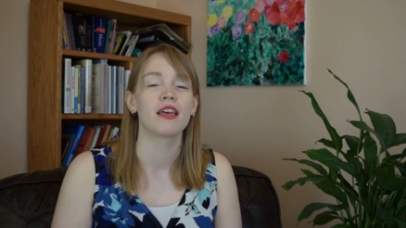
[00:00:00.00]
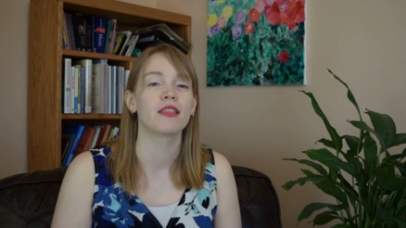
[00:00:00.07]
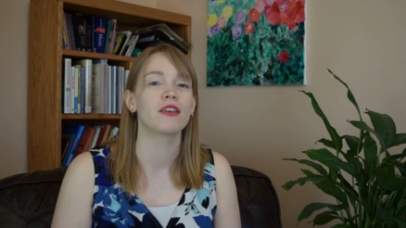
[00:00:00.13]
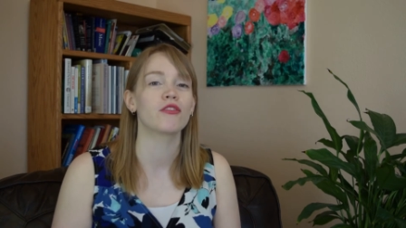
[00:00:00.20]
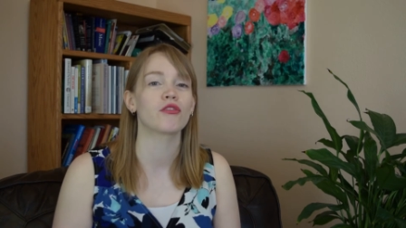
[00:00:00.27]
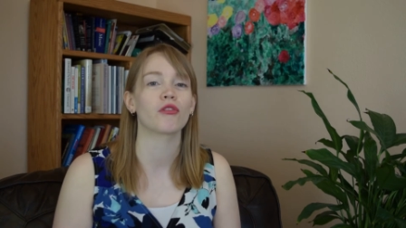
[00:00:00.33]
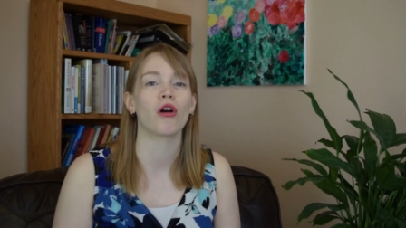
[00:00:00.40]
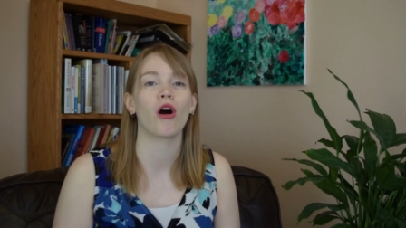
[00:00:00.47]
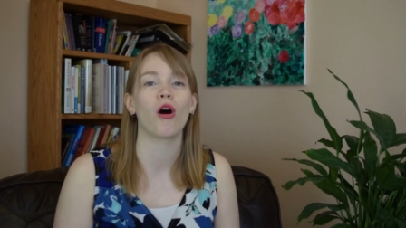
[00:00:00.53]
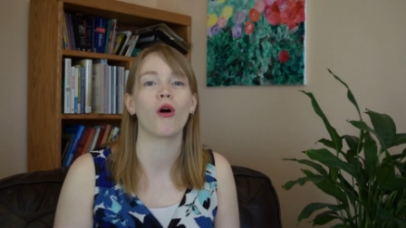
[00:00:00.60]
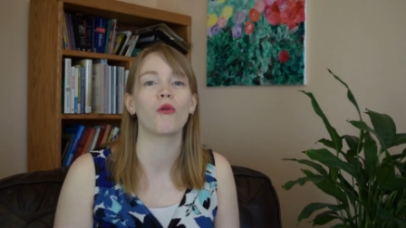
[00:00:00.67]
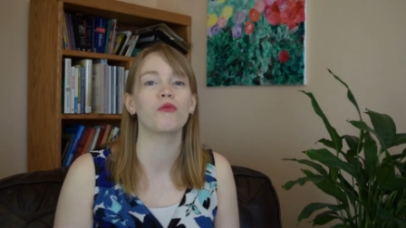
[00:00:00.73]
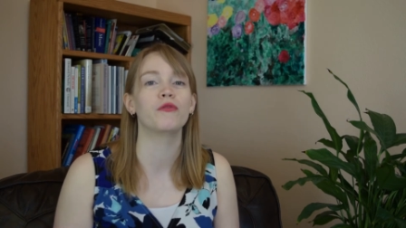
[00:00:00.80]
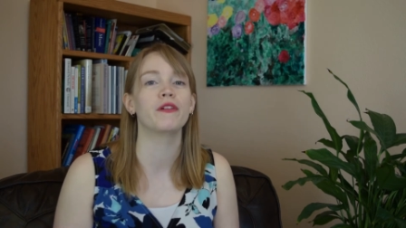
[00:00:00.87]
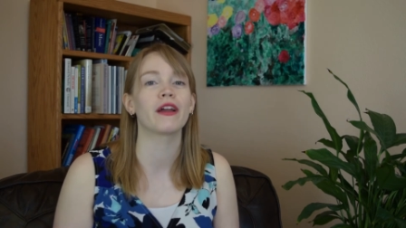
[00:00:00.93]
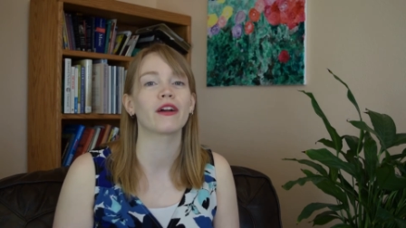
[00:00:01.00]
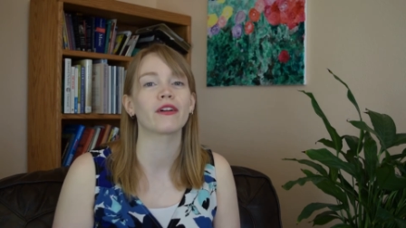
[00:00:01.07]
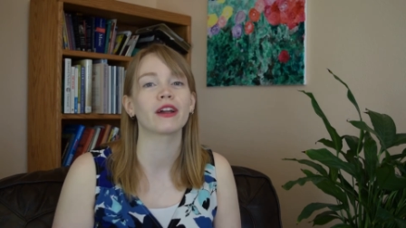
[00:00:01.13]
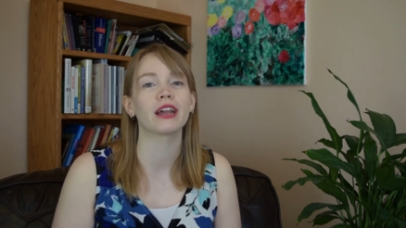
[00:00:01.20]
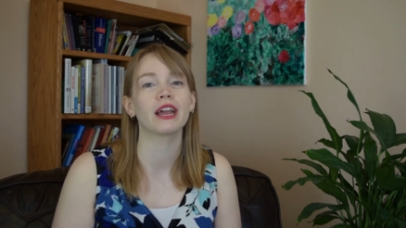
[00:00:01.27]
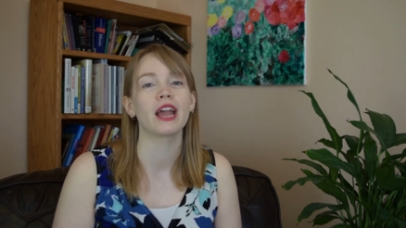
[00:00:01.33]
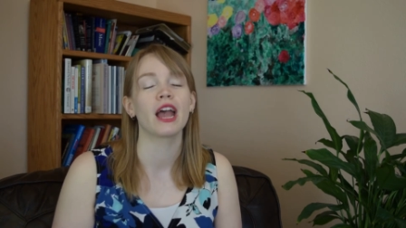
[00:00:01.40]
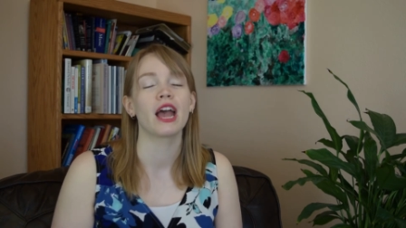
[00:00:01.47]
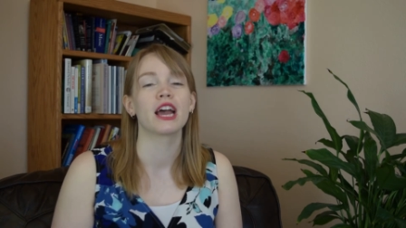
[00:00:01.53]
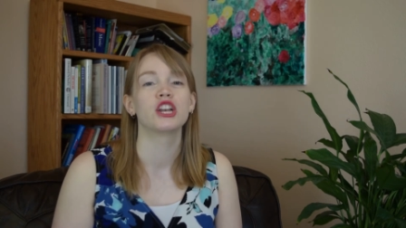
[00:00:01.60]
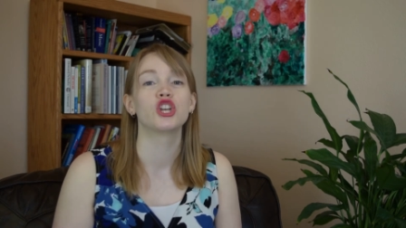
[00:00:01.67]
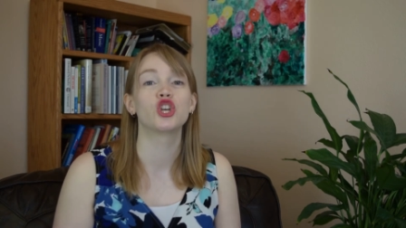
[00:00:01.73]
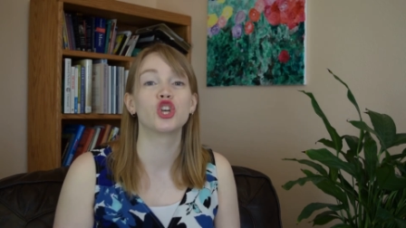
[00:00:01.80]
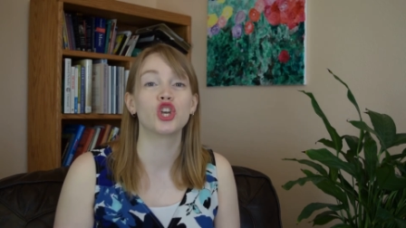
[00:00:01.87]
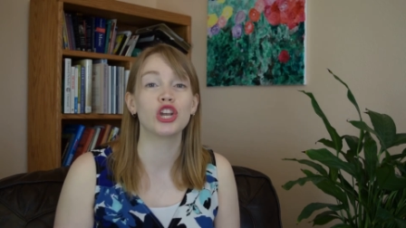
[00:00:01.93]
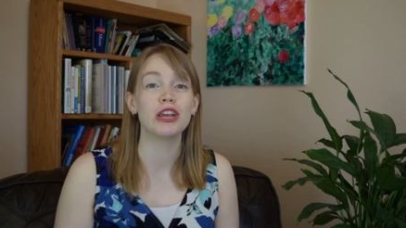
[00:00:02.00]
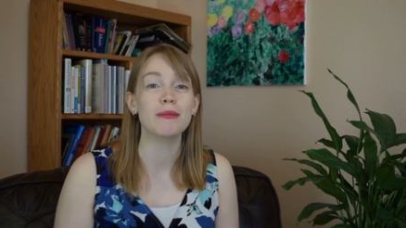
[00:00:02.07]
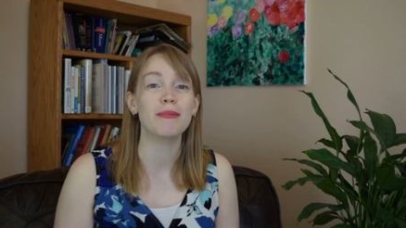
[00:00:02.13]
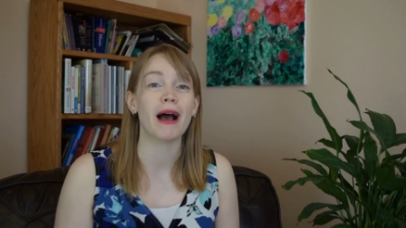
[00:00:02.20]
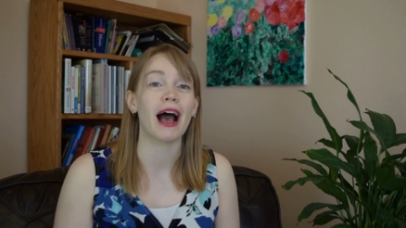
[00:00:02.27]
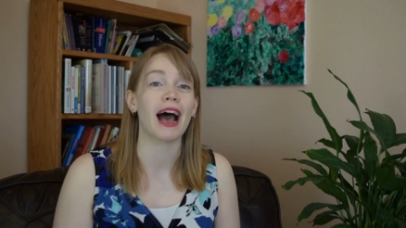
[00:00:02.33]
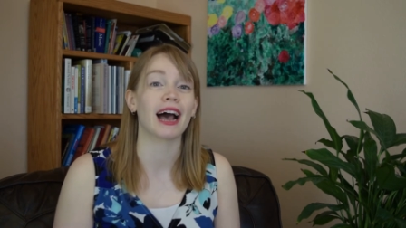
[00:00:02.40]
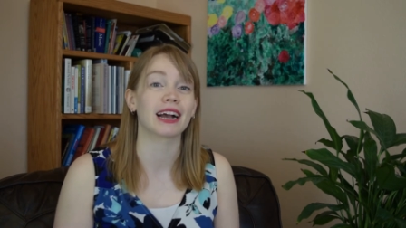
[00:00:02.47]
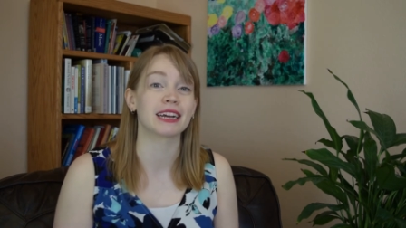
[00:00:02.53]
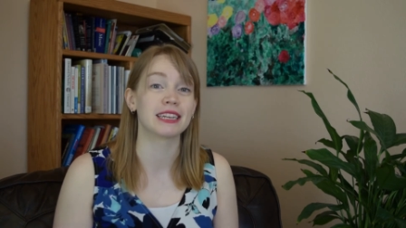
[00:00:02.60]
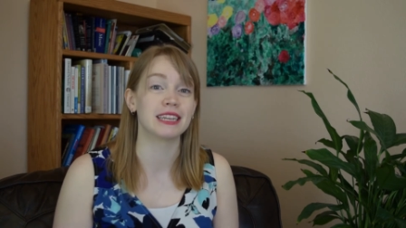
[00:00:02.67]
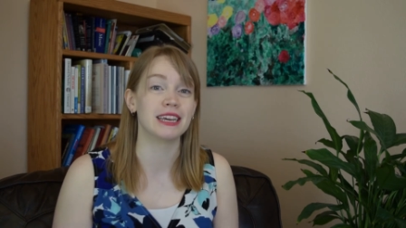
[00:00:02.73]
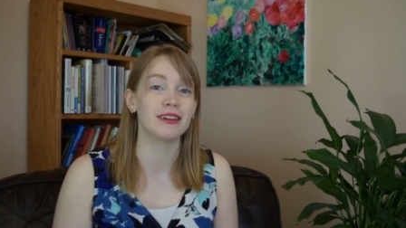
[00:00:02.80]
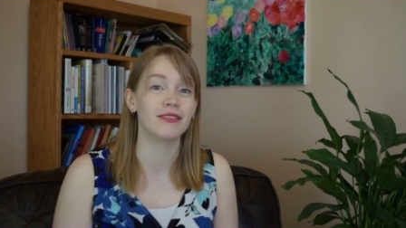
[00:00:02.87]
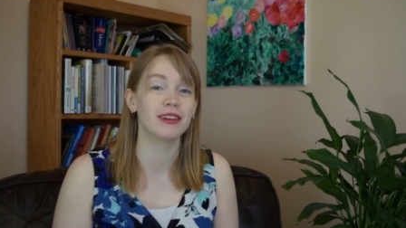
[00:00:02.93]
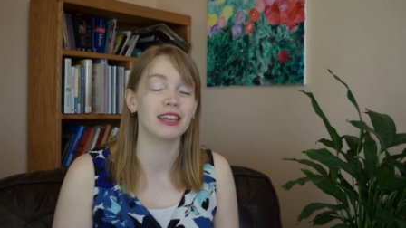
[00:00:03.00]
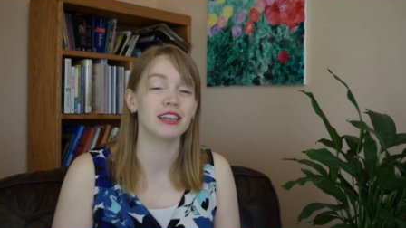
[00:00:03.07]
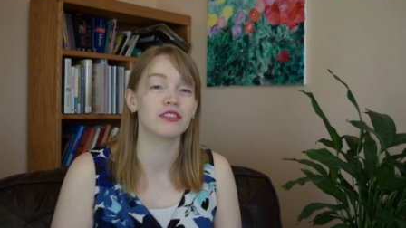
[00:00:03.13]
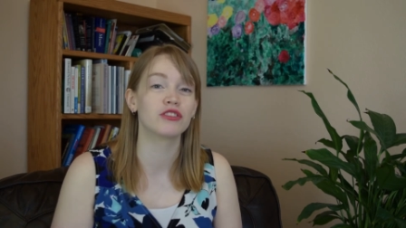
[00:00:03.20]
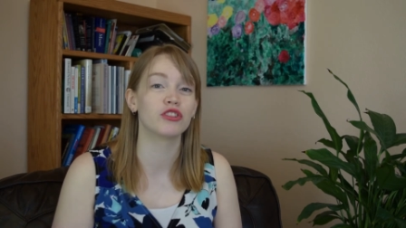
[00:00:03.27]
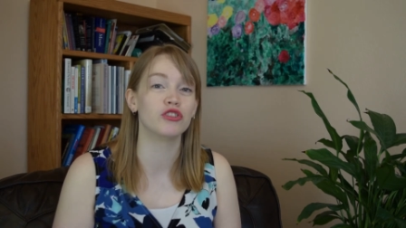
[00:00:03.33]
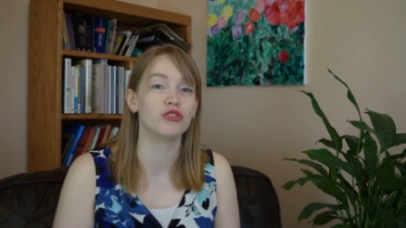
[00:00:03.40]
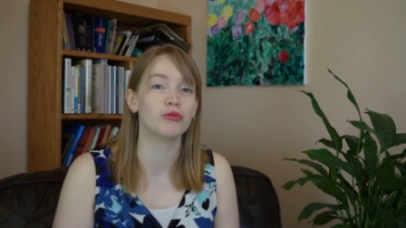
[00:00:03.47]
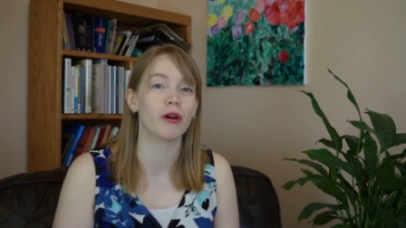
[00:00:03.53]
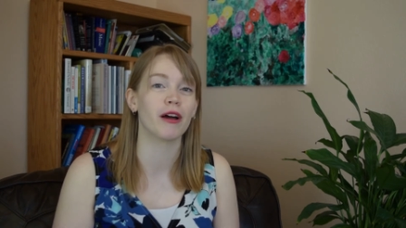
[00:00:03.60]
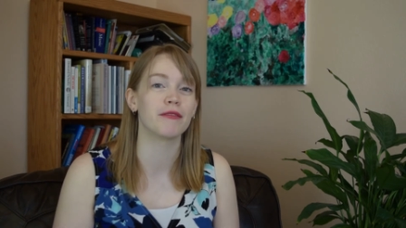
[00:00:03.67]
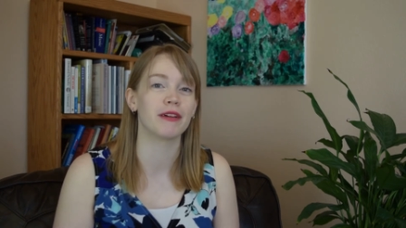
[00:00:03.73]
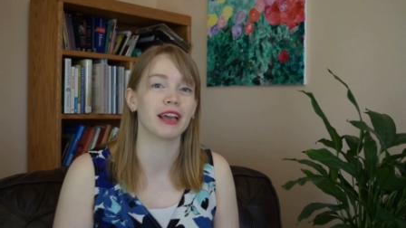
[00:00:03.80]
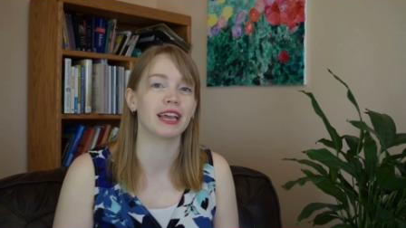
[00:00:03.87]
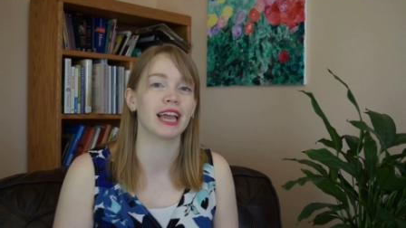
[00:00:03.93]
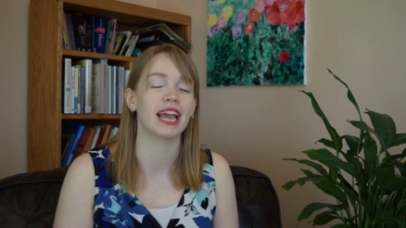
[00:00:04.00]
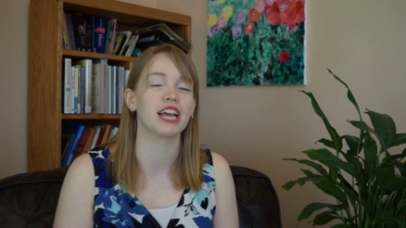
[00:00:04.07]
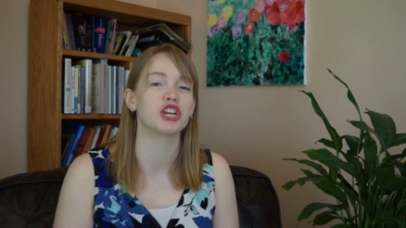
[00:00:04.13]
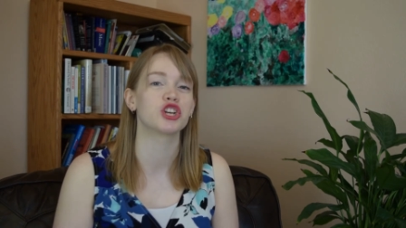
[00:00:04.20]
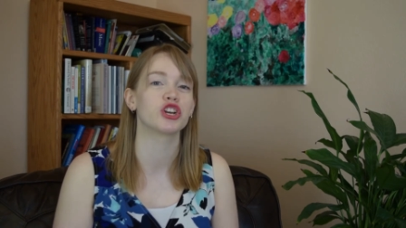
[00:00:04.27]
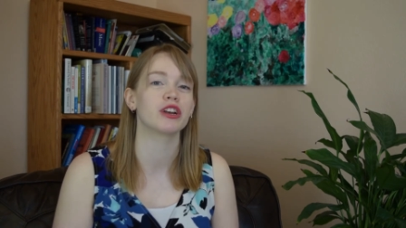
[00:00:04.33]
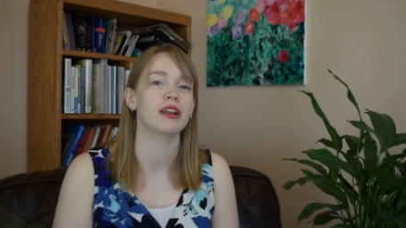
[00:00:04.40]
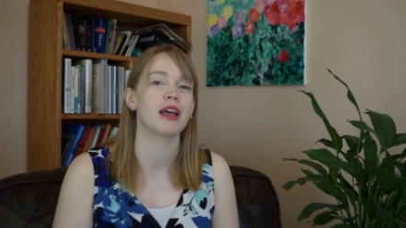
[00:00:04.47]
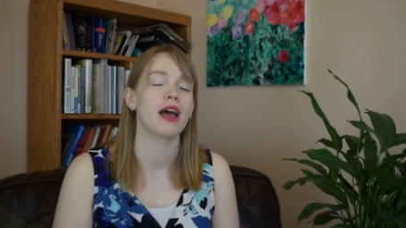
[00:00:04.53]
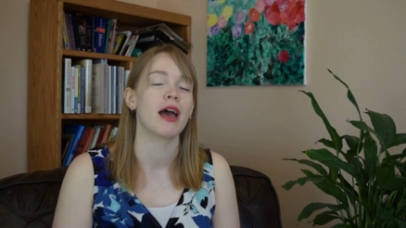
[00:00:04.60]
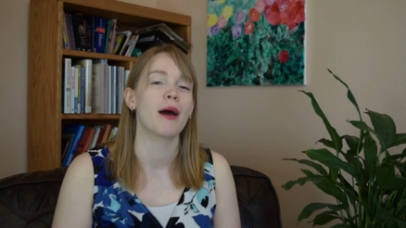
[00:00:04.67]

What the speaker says: These are all very cheap activities to do on vacation,